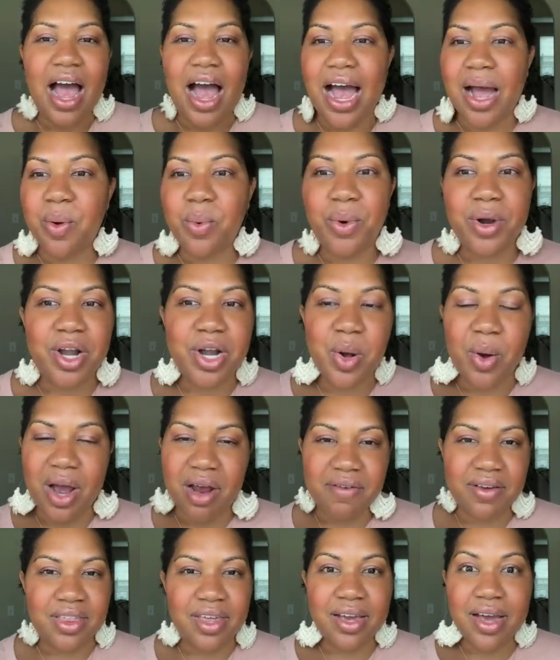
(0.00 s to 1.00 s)
I want to know
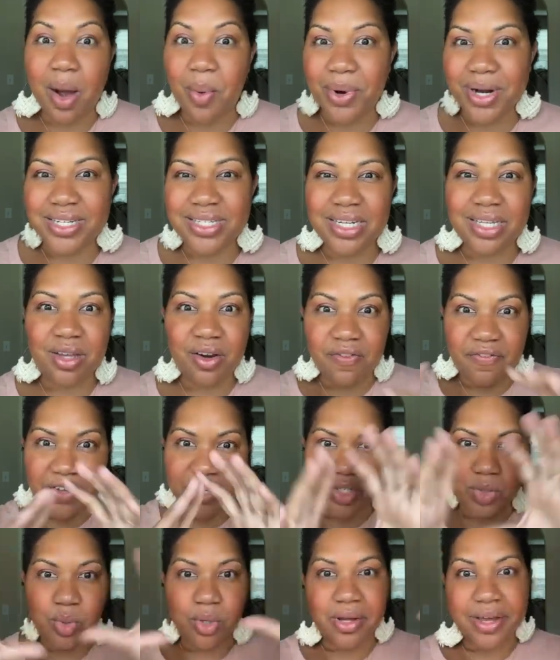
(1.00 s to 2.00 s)
everything. I want to see their
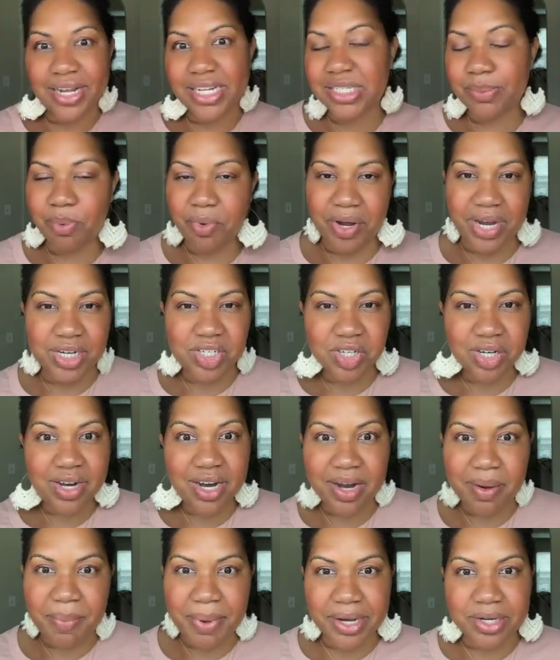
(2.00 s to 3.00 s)
visual inspiration
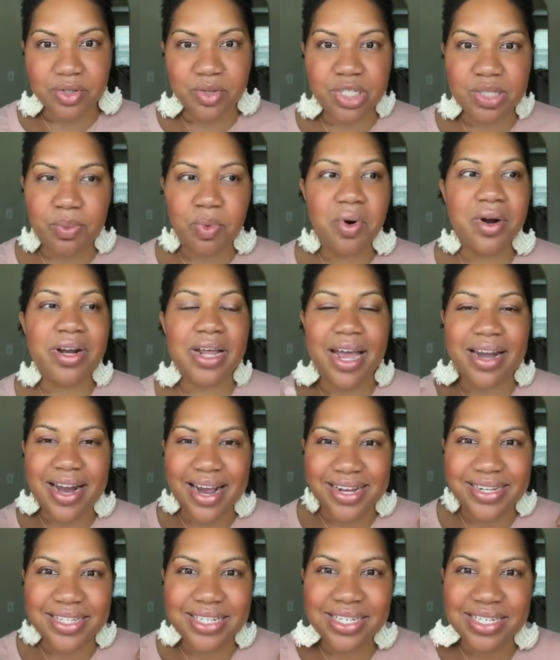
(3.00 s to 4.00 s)
in the Pinterest board, and
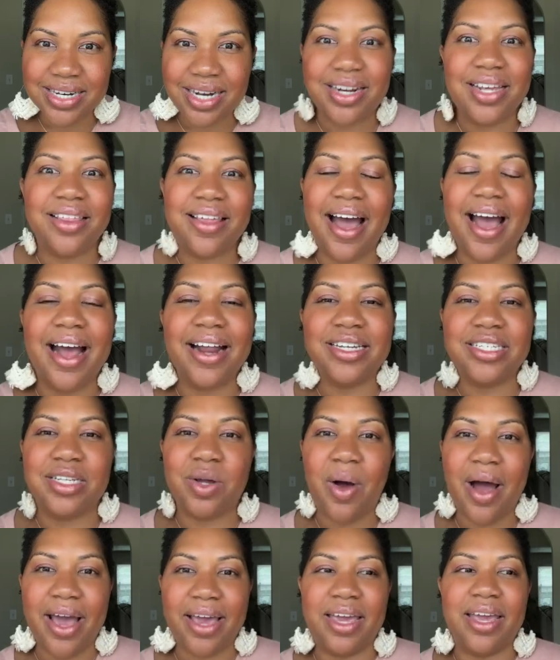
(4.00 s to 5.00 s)
I study that
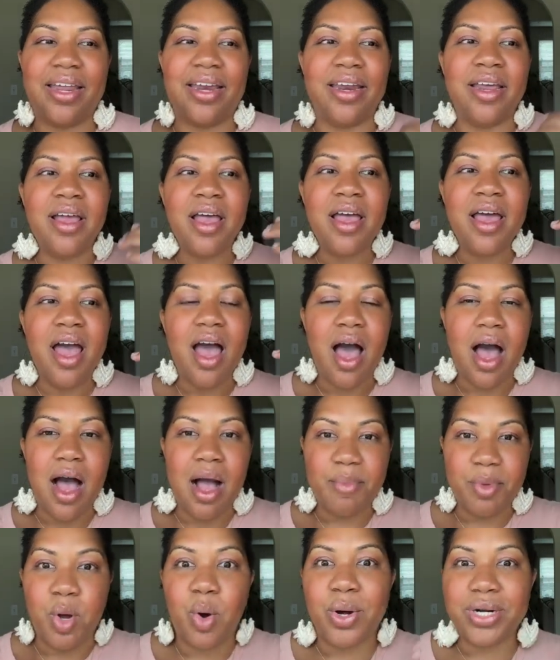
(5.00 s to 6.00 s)
so I can
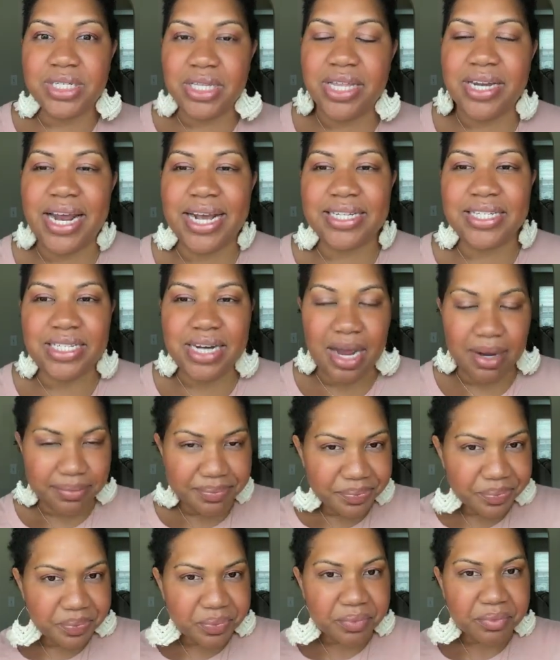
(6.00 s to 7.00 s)
go on to the next
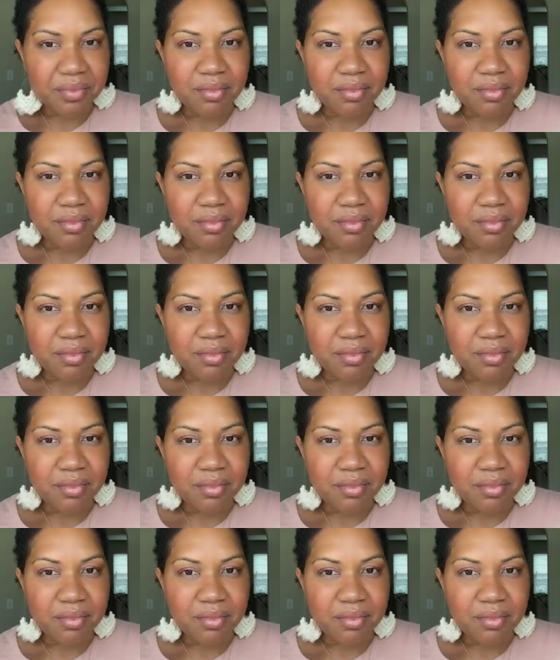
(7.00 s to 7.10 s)
step.